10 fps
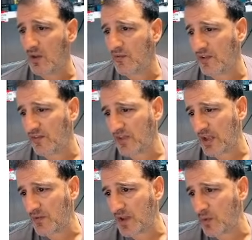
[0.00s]
close this
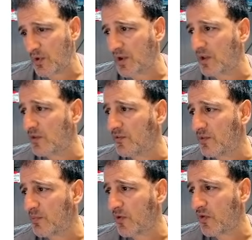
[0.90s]
down now we're going to go to
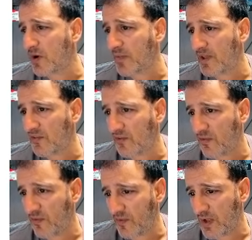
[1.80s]
the programming
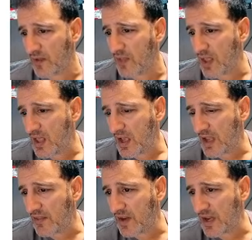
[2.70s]
software
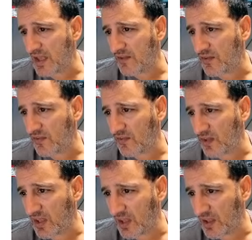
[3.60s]
and the
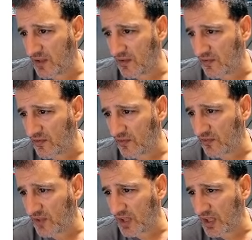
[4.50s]
latest is
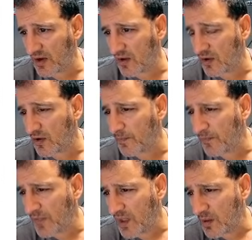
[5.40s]
just here look
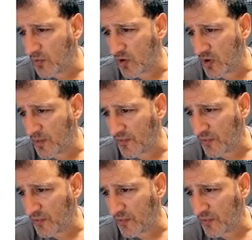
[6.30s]
programming